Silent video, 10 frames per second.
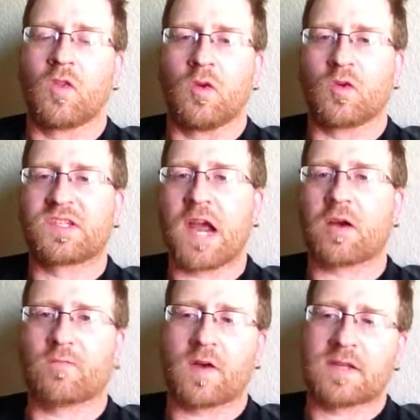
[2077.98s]
Your
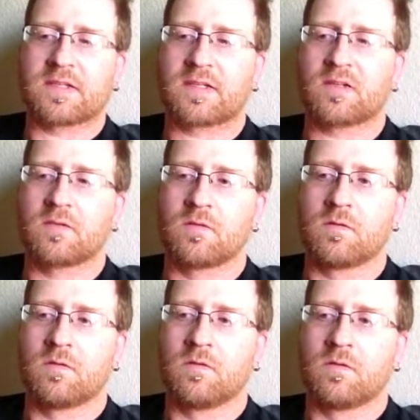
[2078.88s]
sacrifice
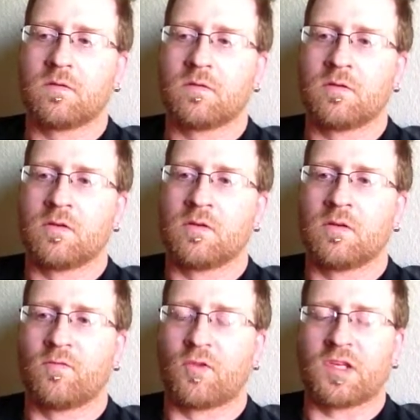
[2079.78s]

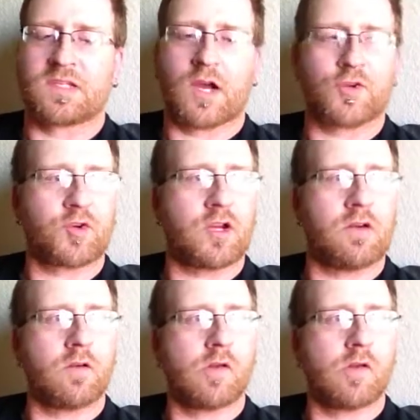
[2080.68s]
for this country